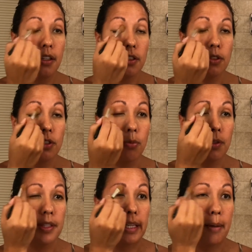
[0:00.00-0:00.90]
So it's
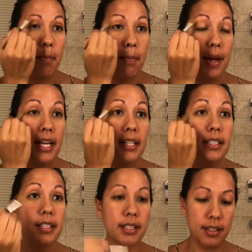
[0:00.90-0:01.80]
almost like a
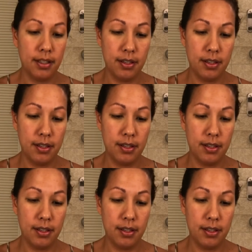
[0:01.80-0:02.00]
base